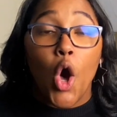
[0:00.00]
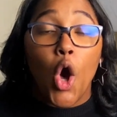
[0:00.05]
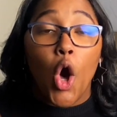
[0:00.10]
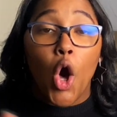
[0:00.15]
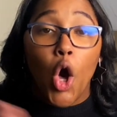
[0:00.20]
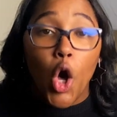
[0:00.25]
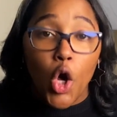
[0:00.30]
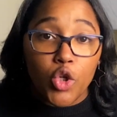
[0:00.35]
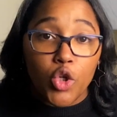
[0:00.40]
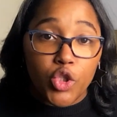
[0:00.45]

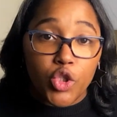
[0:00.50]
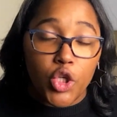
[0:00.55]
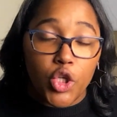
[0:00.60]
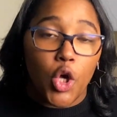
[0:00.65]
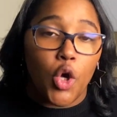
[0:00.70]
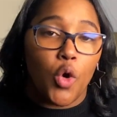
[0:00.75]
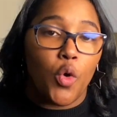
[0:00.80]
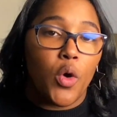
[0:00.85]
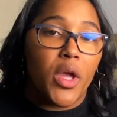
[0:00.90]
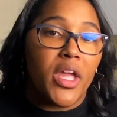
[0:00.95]

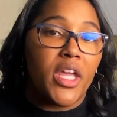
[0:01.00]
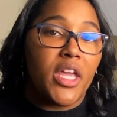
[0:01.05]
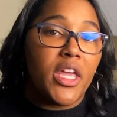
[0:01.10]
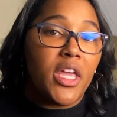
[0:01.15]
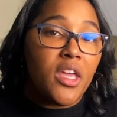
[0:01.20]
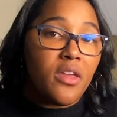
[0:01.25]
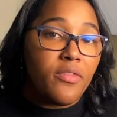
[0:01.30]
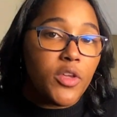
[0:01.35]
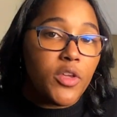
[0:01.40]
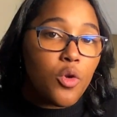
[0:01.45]
Also,
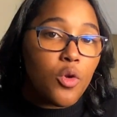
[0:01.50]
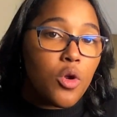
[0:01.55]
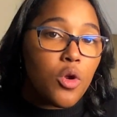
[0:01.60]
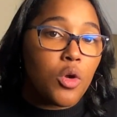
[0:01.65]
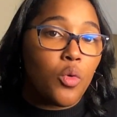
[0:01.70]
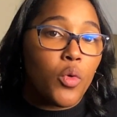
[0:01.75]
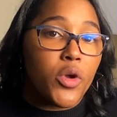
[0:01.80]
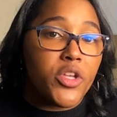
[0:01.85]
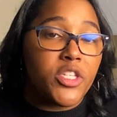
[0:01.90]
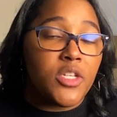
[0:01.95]
if you're
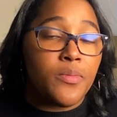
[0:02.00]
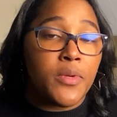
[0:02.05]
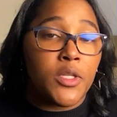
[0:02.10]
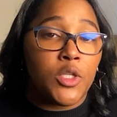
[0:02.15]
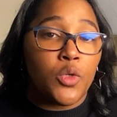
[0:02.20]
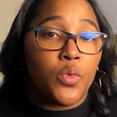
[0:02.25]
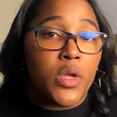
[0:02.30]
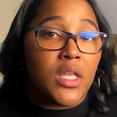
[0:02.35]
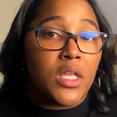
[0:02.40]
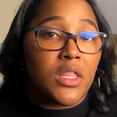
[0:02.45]
going to be
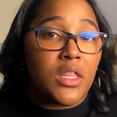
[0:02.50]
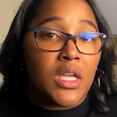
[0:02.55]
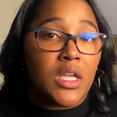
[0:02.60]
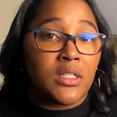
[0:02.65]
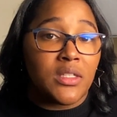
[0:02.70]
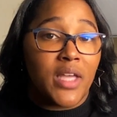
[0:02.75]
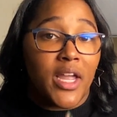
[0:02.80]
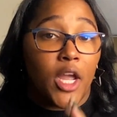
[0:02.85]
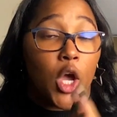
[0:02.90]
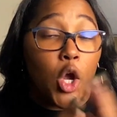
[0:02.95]
doing things
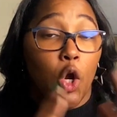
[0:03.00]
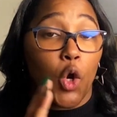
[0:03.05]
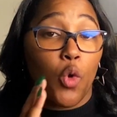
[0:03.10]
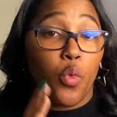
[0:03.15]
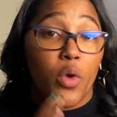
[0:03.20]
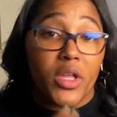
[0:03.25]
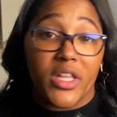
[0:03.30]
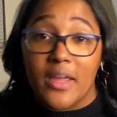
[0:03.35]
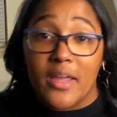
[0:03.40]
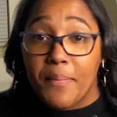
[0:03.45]
like
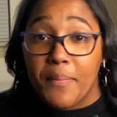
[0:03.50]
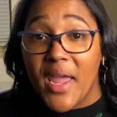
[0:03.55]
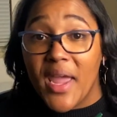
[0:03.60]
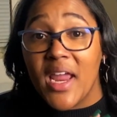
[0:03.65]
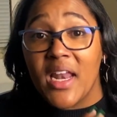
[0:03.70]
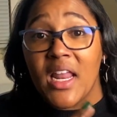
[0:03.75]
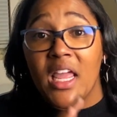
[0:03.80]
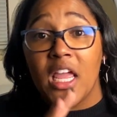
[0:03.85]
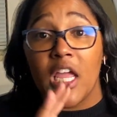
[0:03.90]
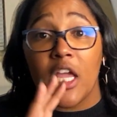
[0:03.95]
acrylic
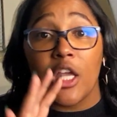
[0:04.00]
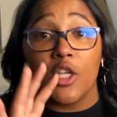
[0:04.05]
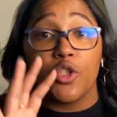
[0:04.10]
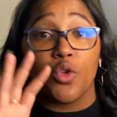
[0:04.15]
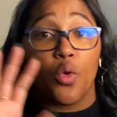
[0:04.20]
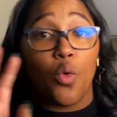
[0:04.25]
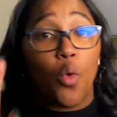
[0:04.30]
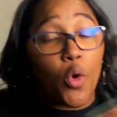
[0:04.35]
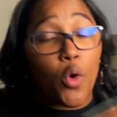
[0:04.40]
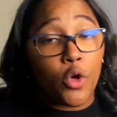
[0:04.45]
paintings
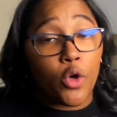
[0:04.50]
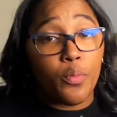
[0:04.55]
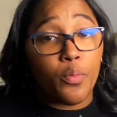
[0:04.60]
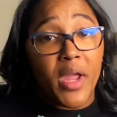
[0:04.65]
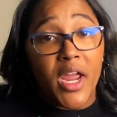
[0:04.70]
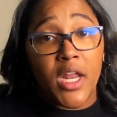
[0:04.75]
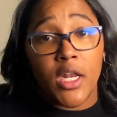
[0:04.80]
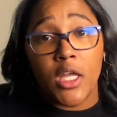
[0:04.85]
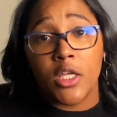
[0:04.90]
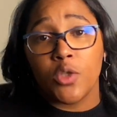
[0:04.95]
or oil
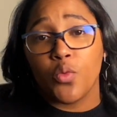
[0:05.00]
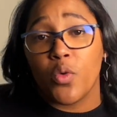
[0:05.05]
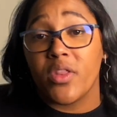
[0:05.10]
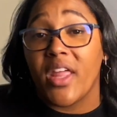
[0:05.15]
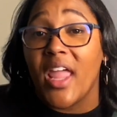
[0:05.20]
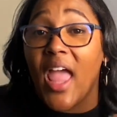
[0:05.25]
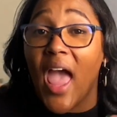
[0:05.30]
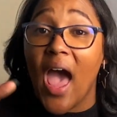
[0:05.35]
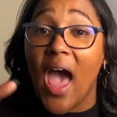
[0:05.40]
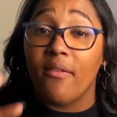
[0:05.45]
paintings where they
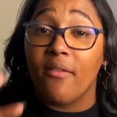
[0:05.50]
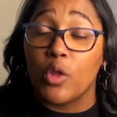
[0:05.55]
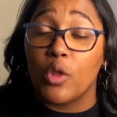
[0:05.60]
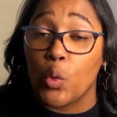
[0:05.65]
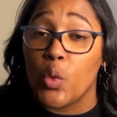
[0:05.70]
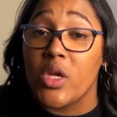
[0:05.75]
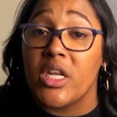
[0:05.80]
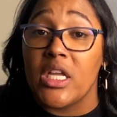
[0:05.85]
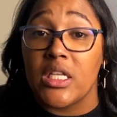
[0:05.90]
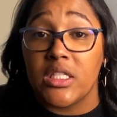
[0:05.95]
have
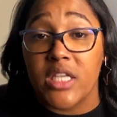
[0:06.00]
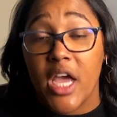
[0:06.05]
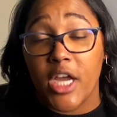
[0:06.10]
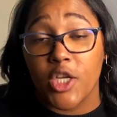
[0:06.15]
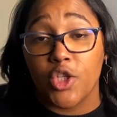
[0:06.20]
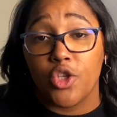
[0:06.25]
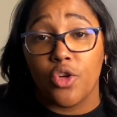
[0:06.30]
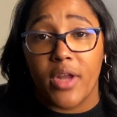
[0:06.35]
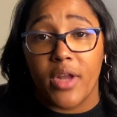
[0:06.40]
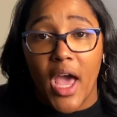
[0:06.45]
3D
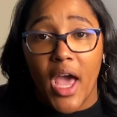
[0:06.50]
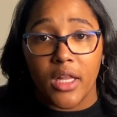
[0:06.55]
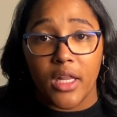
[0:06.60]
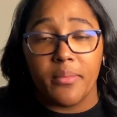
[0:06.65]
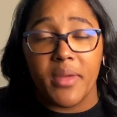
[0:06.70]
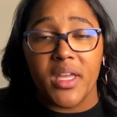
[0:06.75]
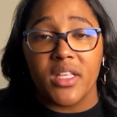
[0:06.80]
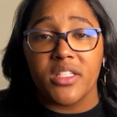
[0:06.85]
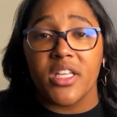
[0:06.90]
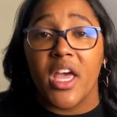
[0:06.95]
textured
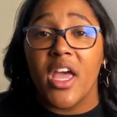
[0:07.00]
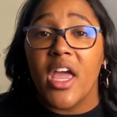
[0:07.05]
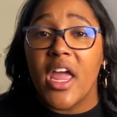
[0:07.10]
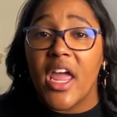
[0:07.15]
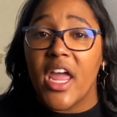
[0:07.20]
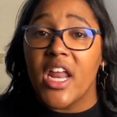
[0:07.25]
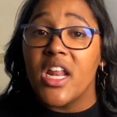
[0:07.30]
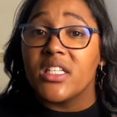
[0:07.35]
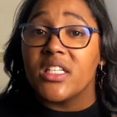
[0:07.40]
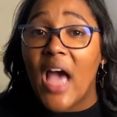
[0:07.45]
elements,
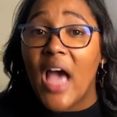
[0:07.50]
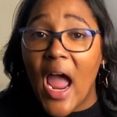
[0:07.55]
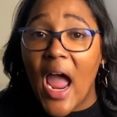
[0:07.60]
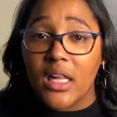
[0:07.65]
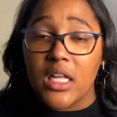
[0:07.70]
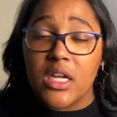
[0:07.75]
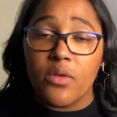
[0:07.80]
it is highly